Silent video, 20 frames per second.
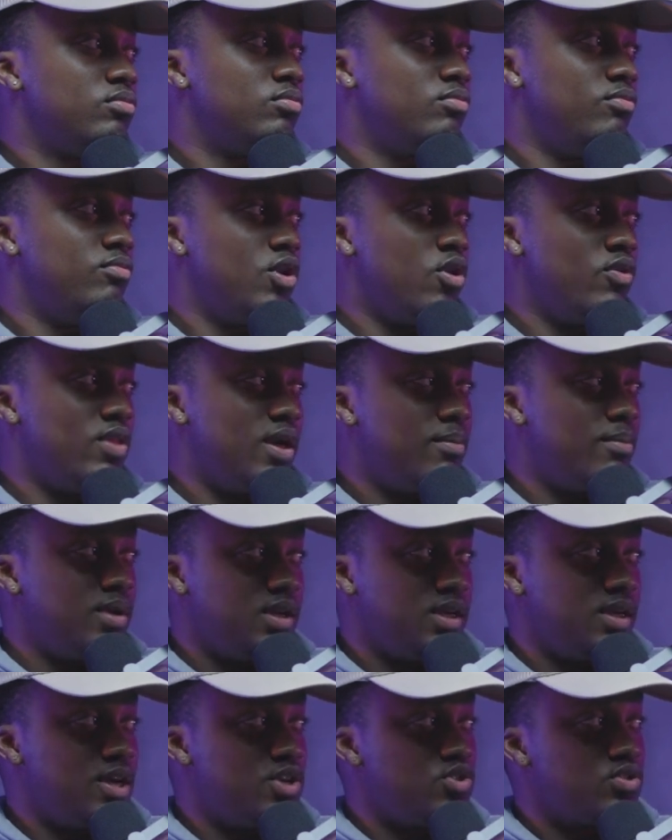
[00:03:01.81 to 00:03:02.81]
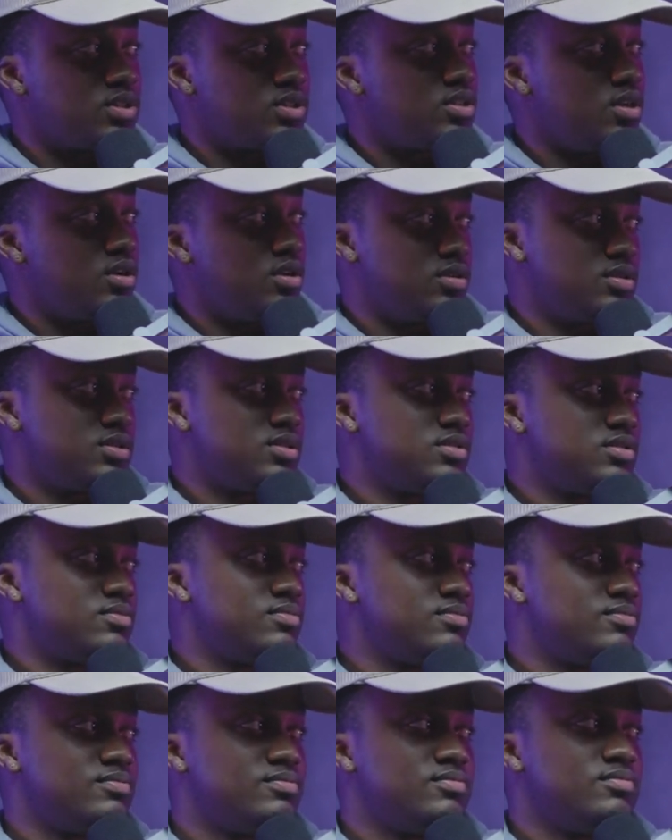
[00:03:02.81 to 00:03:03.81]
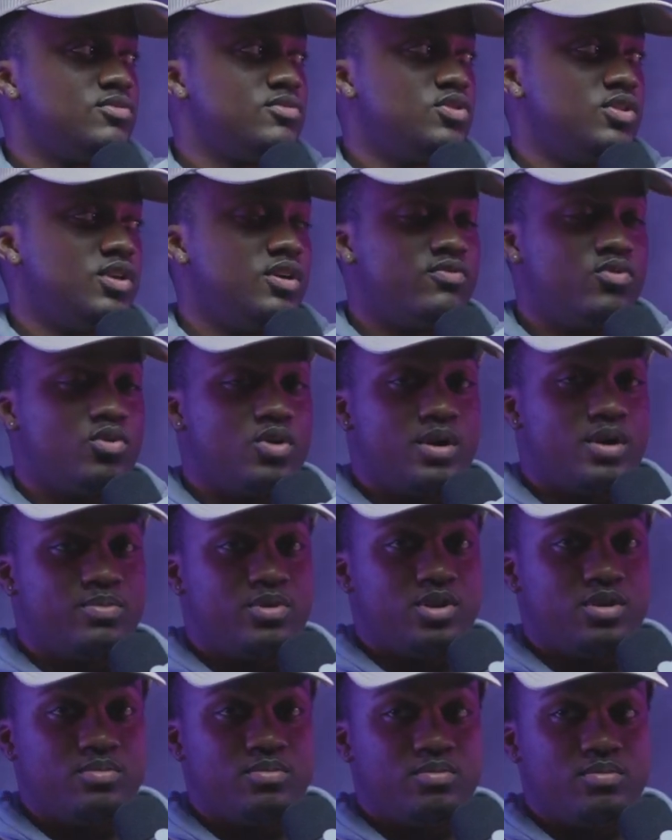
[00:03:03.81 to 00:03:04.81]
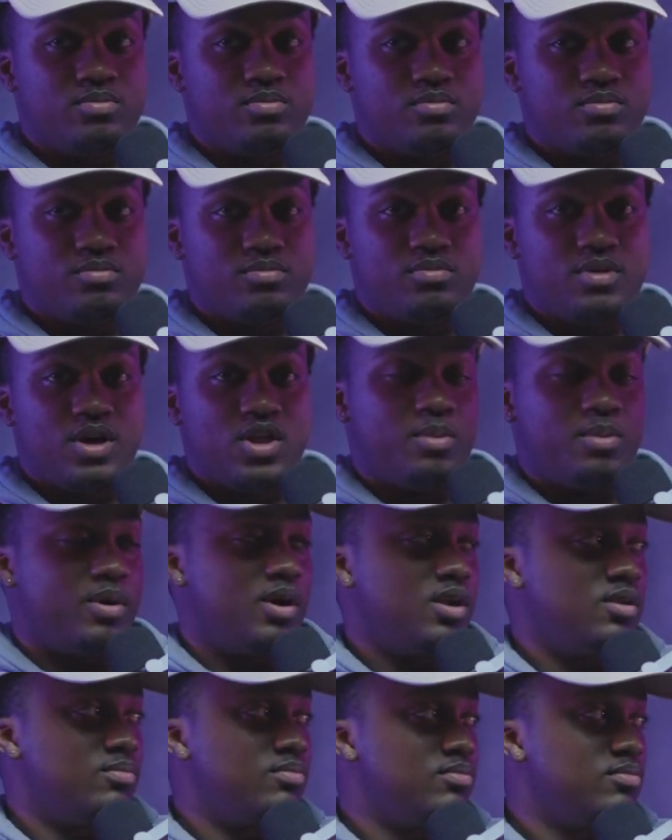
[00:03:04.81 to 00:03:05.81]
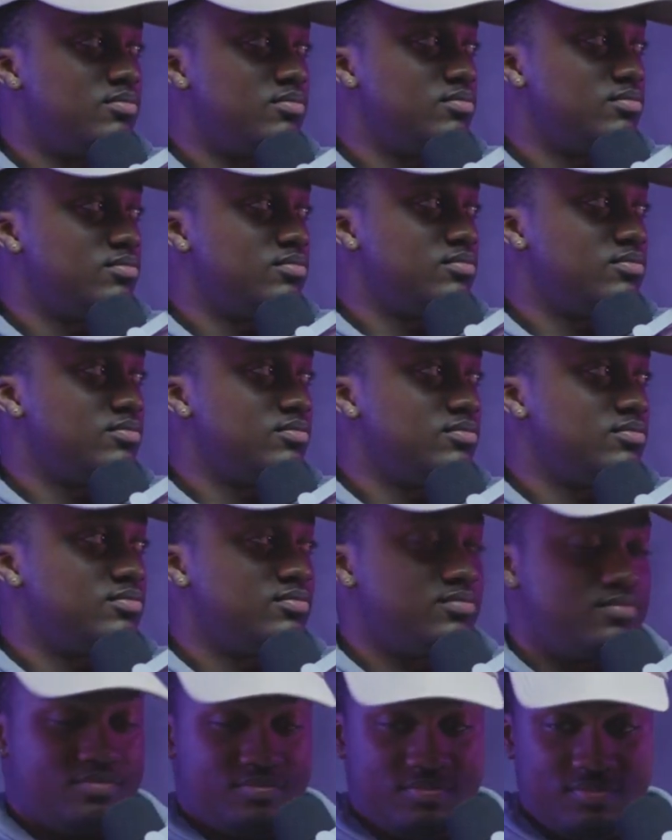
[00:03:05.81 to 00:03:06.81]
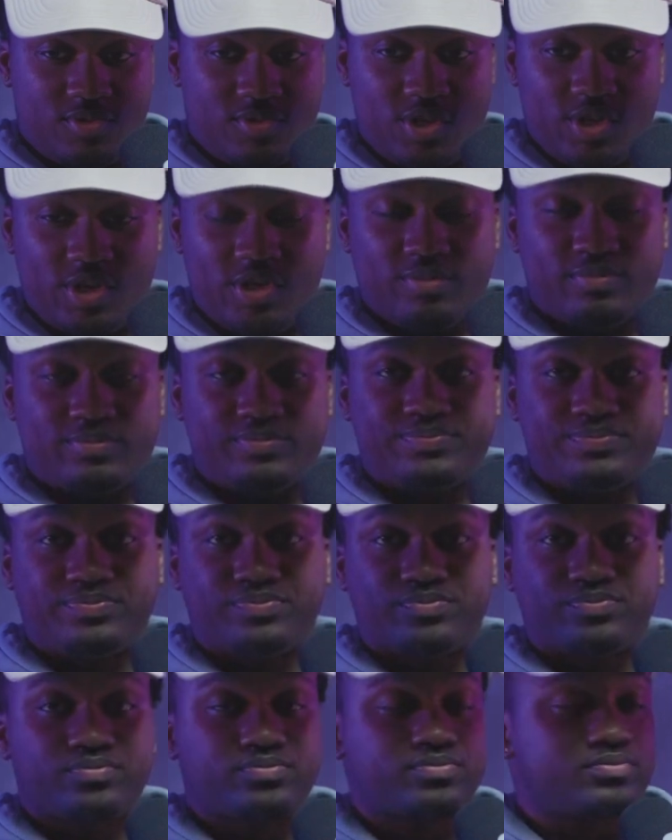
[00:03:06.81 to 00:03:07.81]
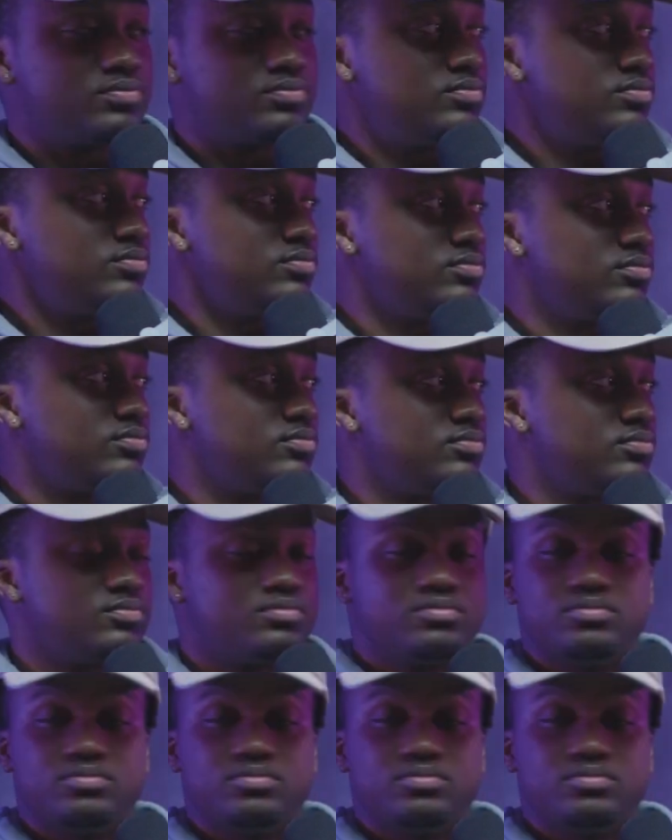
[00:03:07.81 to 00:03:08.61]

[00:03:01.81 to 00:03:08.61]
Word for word: know that many Kendrick songs, therefore I put him at the bottom. There you go. That's fair.